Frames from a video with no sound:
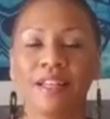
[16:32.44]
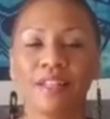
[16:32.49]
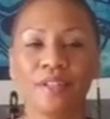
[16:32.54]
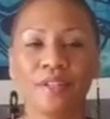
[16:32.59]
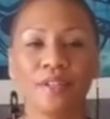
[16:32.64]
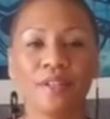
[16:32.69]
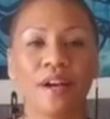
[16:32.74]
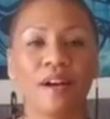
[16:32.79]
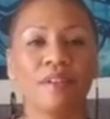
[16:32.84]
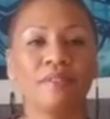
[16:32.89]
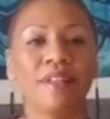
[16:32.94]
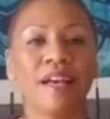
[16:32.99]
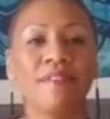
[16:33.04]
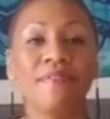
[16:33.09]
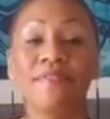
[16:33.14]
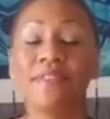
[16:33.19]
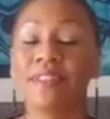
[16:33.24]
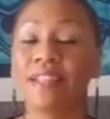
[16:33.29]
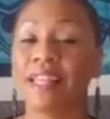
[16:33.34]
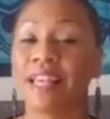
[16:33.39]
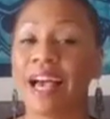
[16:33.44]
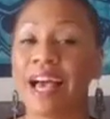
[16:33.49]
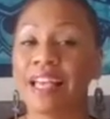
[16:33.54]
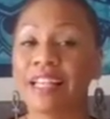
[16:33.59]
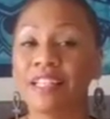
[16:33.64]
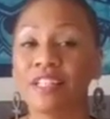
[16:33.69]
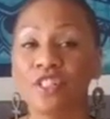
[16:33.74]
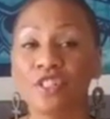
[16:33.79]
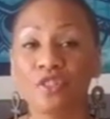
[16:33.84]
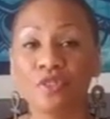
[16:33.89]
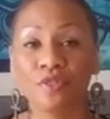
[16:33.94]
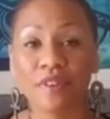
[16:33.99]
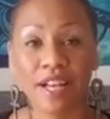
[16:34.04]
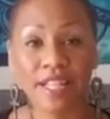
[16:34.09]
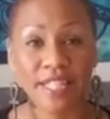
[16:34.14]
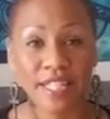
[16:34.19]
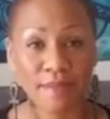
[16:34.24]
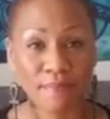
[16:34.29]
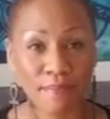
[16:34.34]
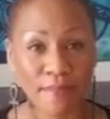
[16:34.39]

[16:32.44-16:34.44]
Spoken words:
you know, not feeling I could trust